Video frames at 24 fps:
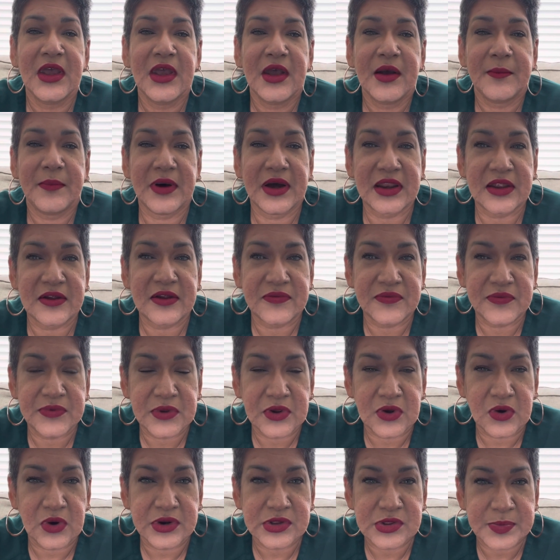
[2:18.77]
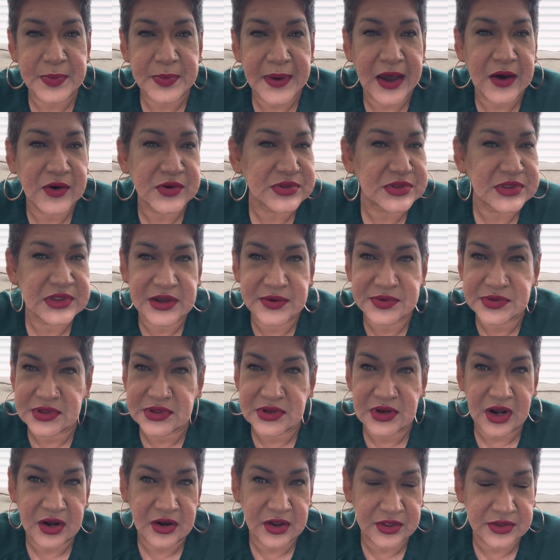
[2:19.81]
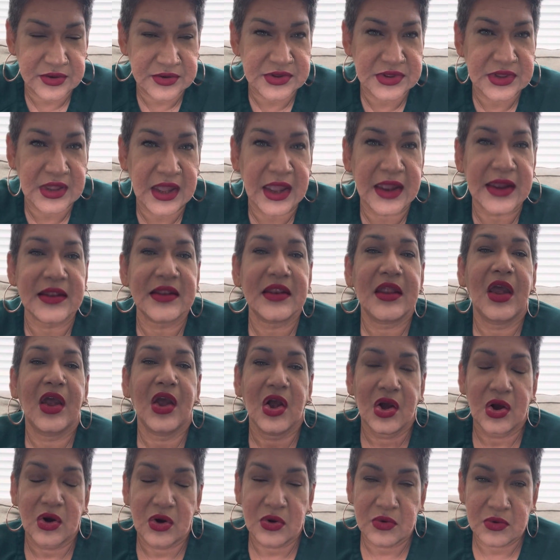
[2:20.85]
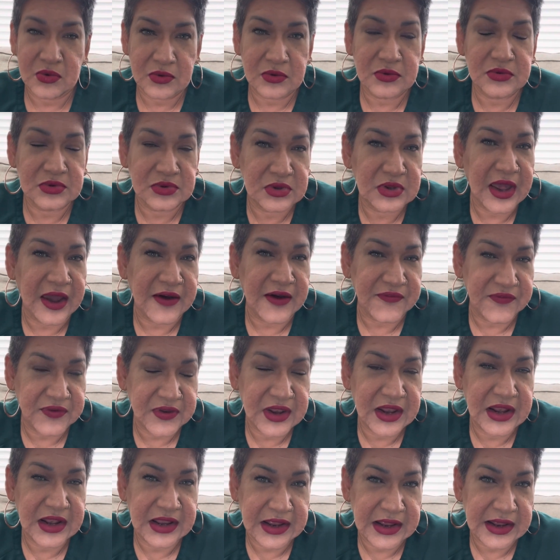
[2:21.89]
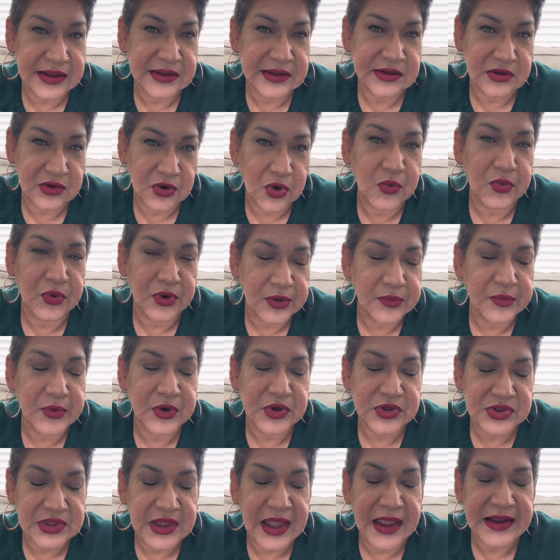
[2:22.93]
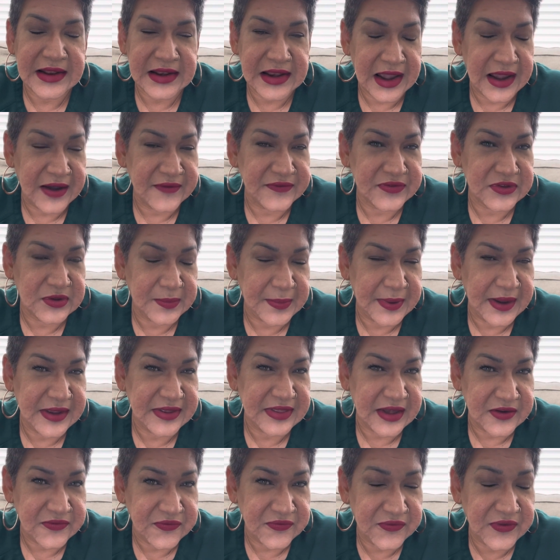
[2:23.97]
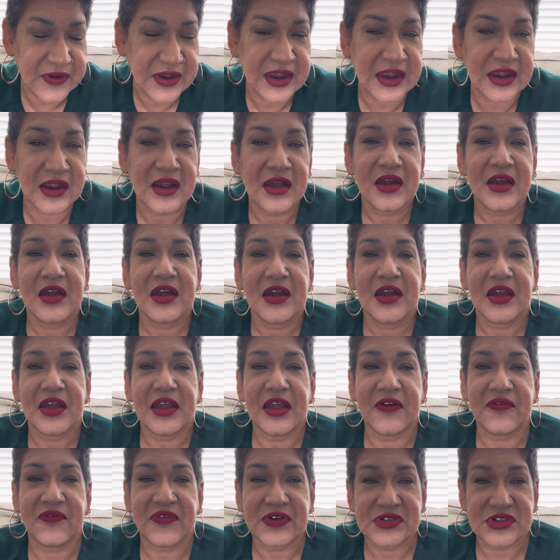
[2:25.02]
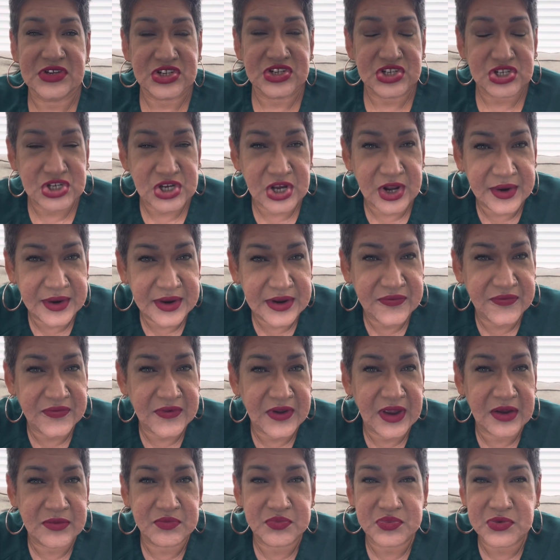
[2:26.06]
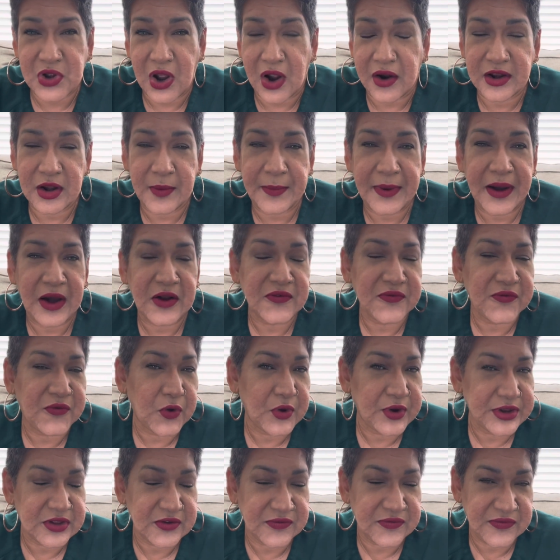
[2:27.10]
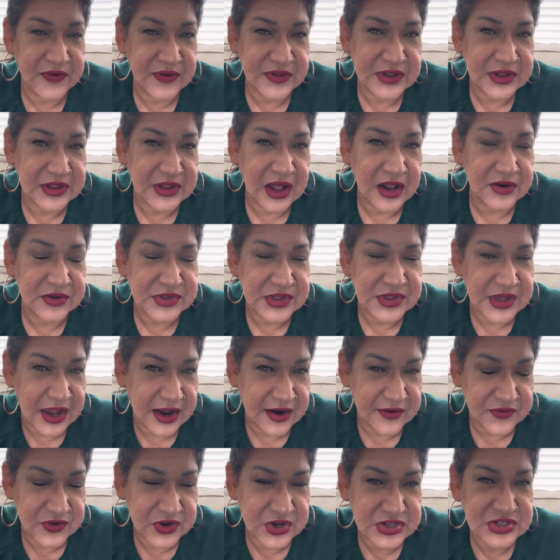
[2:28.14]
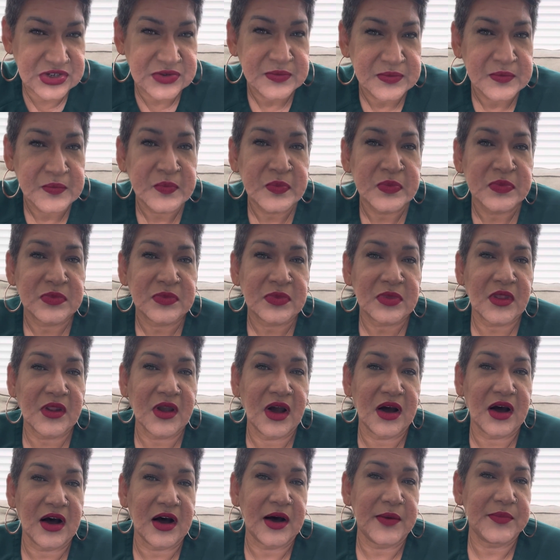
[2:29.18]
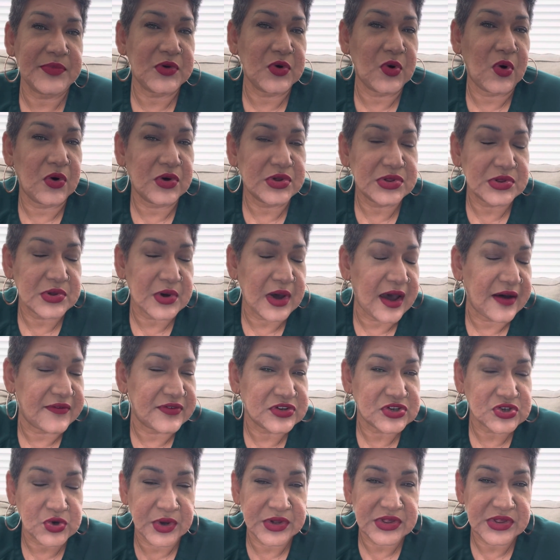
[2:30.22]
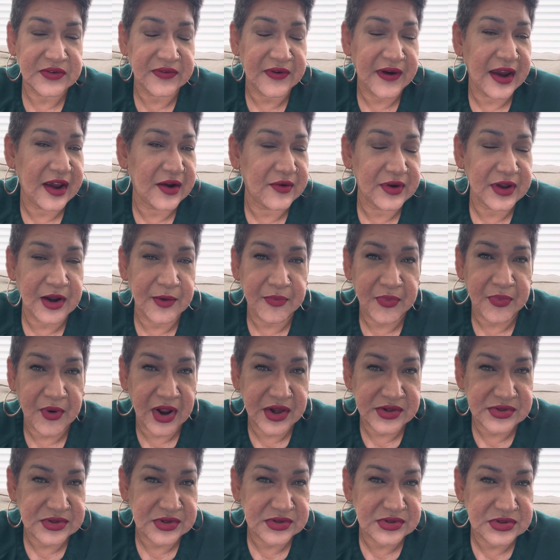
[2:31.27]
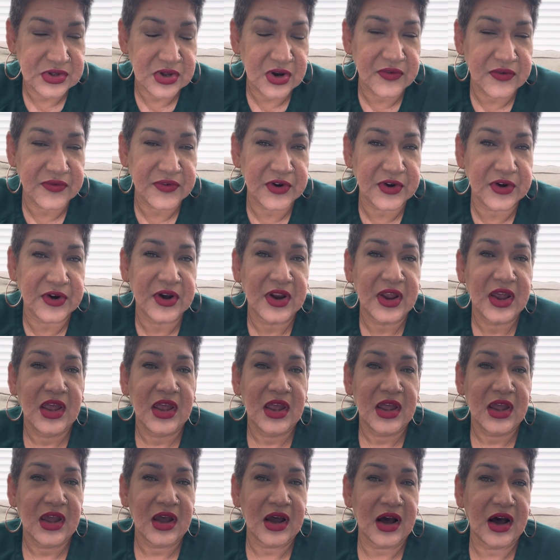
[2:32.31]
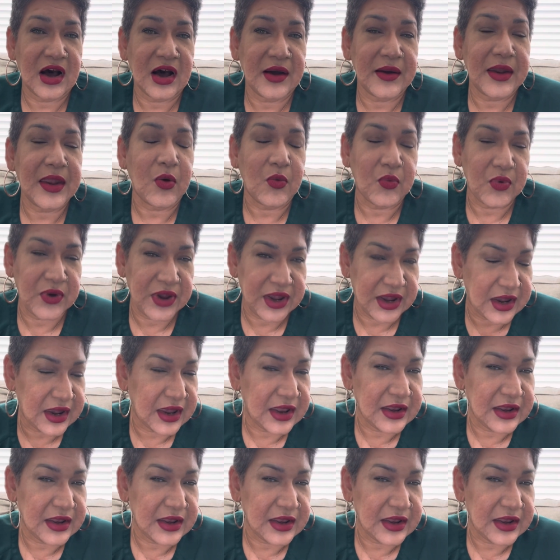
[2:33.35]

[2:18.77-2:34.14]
But if your spouse lives in another state, definitely you will most likely have to pay that fee. If it's a sheriff, it's talking about $40 to $50 average. You also have a choice of hiring a process server, and we